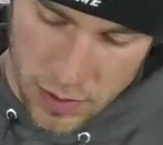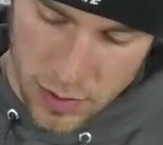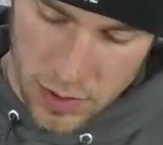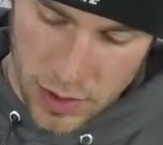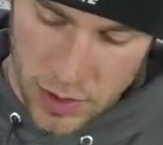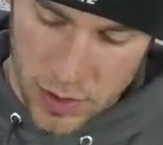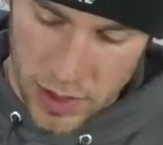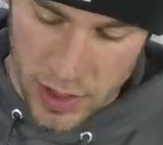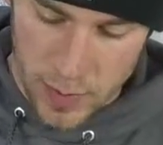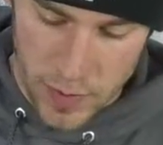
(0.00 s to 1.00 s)
So you try
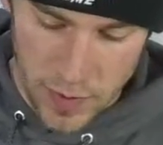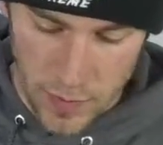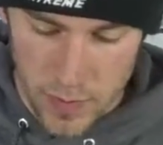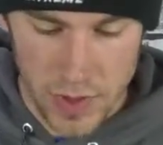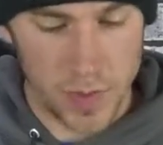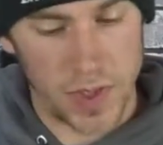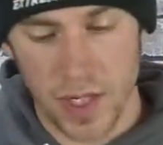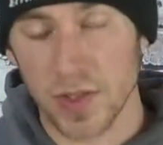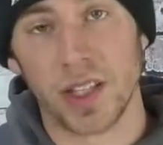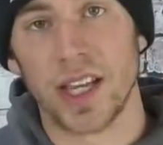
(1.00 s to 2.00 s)
a couple different ones, but
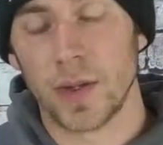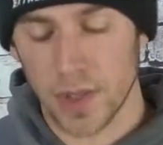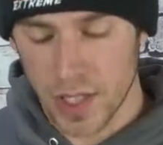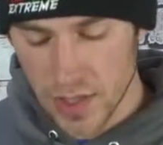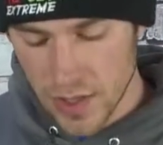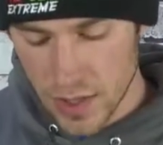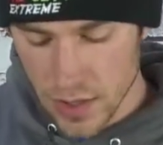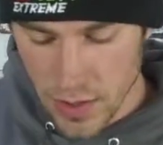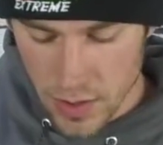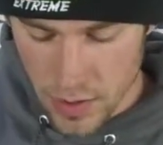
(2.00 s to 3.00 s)
now see that one got stuck.